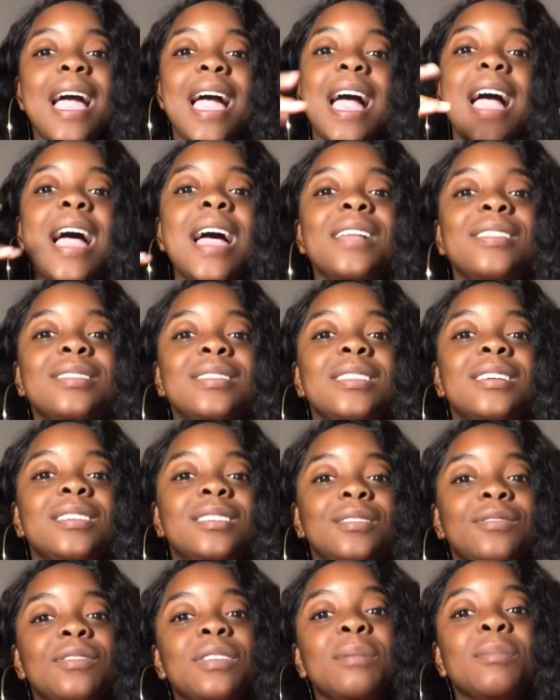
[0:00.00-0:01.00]
and
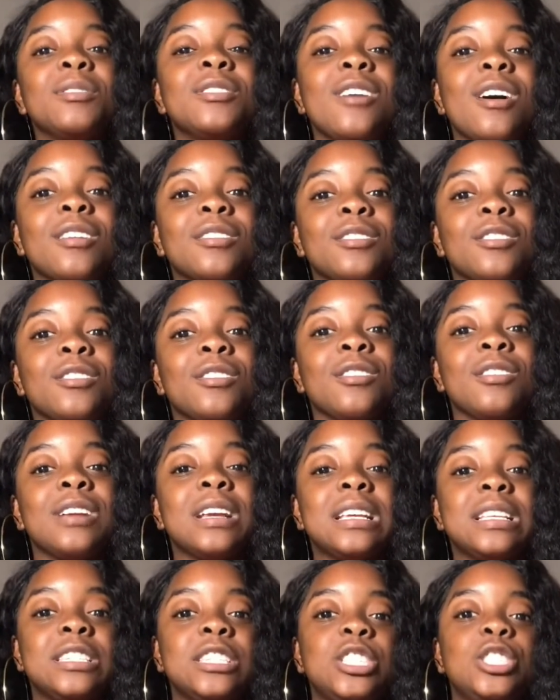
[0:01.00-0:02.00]
the female doctor
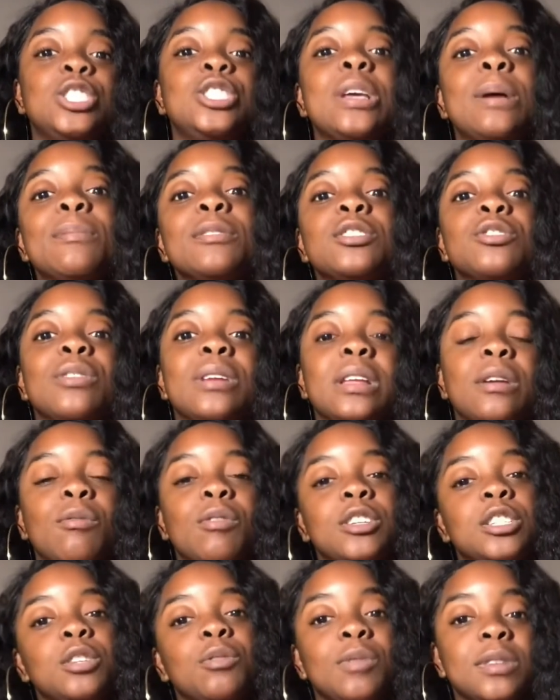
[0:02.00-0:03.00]
is demonstrating
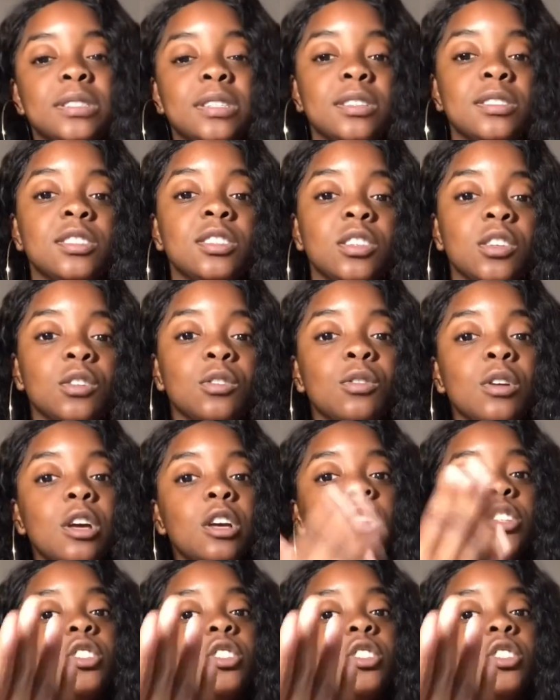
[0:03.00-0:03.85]
what she wants us to do.